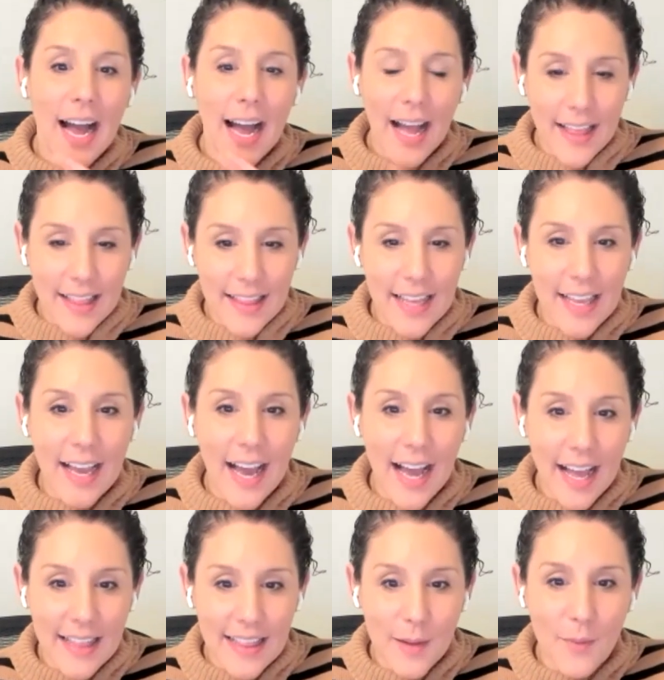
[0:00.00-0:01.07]
Highly,
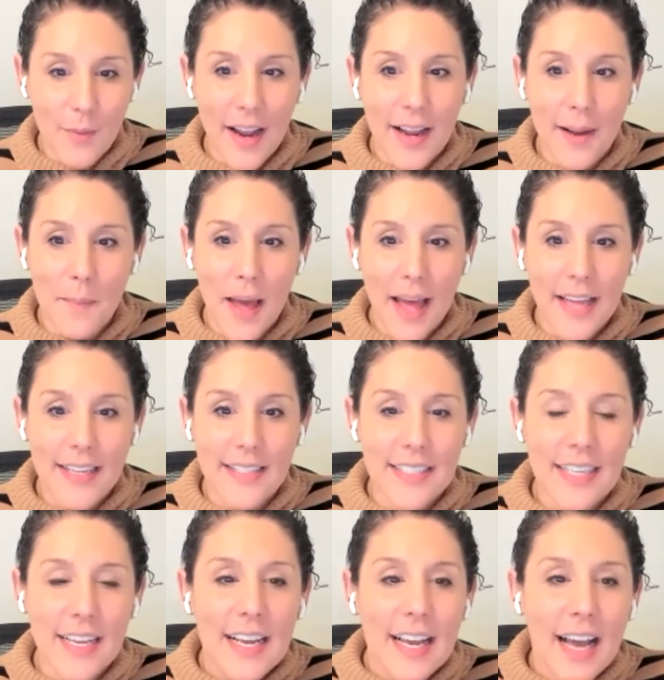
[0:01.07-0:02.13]
highly recommend.